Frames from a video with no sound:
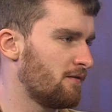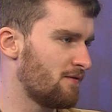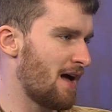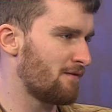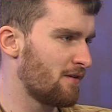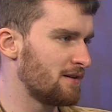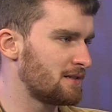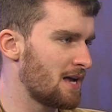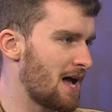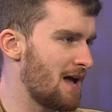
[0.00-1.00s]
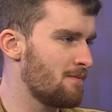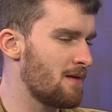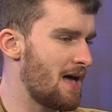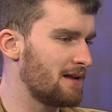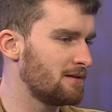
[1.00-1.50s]
that for its time,
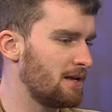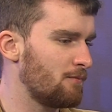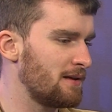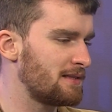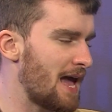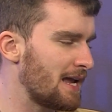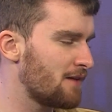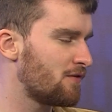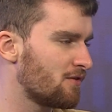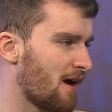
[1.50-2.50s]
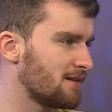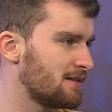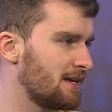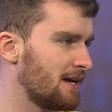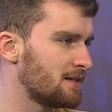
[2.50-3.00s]
and we take it for
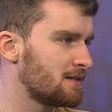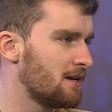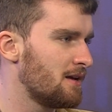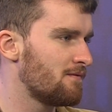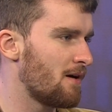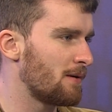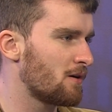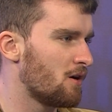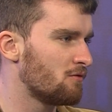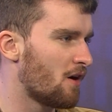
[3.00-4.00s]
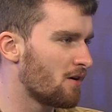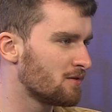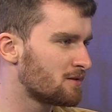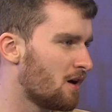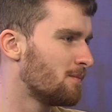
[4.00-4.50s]
granted that we call
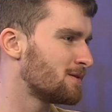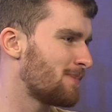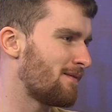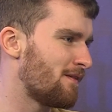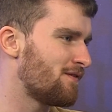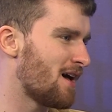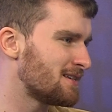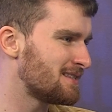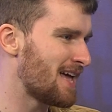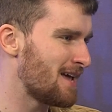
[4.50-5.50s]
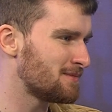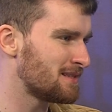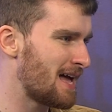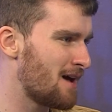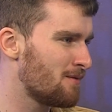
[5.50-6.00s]
royals almost by their first names
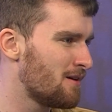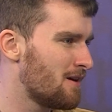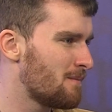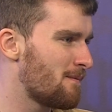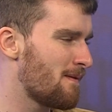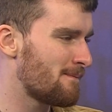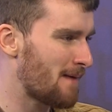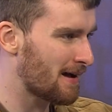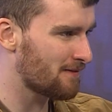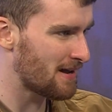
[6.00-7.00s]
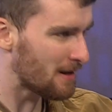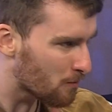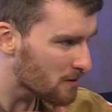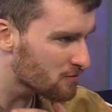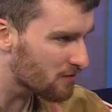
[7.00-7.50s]
now, but back then it
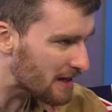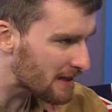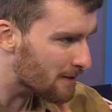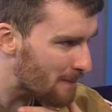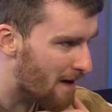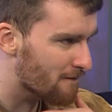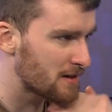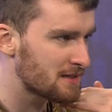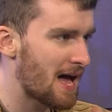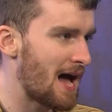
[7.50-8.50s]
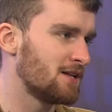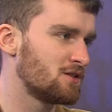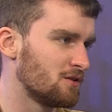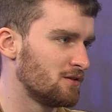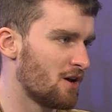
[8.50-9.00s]
was really about the
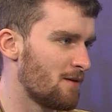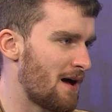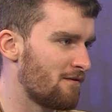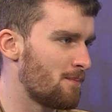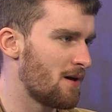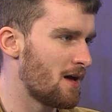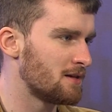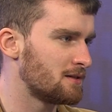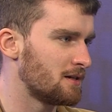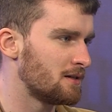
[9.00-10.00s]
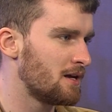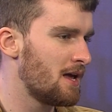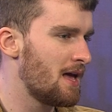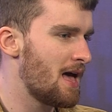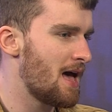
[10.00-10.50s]
title, not about the person,
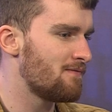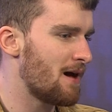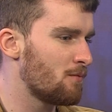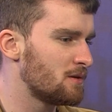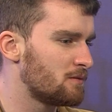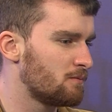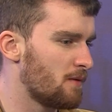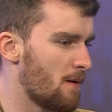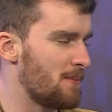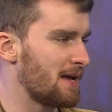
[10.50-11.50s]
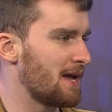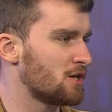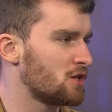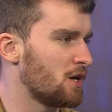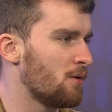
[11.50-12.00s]
and that was a big
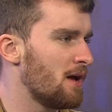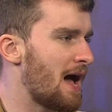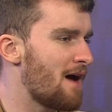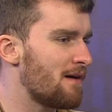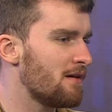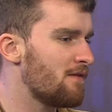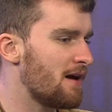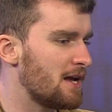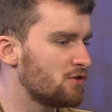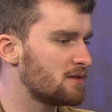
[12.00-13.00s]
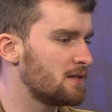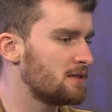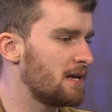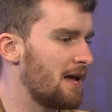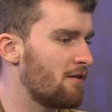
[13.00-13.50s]
issue. I found it very interesting
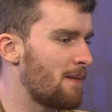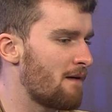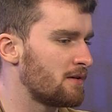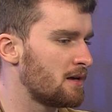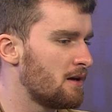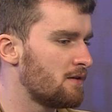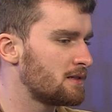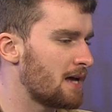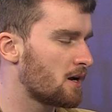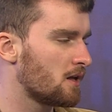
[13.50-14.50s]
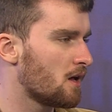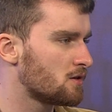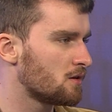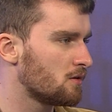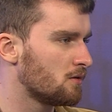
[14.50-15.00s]
to hear about the
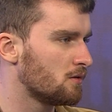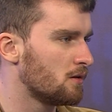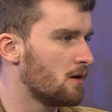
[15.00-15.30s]
psychological